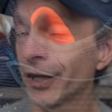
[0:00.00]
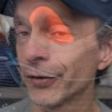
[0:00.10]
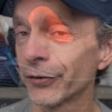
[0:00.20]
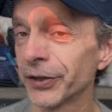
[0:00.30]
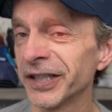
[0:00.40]

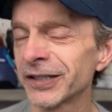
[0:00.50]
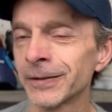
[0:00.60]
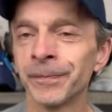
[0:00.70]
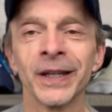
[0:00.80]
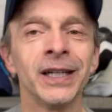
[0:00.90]
other
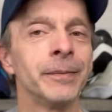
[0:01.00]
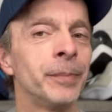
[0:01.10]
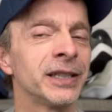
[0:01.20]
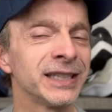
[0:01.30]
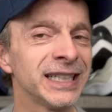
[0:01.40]
things.
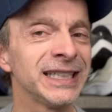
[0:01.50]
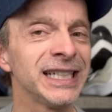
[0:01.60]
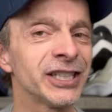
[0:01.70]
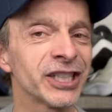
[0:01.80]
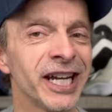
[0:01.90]
But did
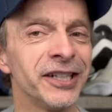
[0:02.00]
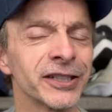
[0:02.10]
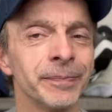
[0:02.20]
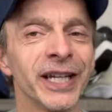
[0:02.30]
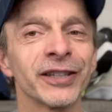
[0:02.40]
these
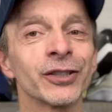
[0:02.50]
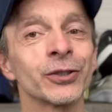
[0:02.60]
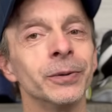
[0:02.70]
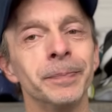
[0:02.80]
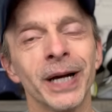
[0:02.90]
changes make the
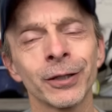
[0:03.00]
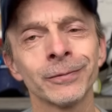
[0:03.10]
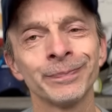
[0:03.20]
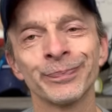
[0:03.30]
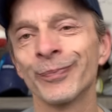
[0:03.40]
shoe
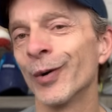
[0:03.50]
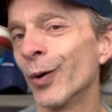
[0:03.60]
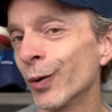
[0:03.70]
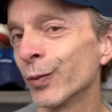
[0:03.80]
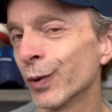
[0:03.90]
better
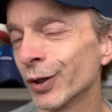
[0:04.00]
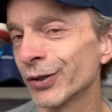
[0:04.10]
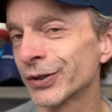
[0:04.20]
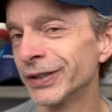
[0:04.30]
or worse?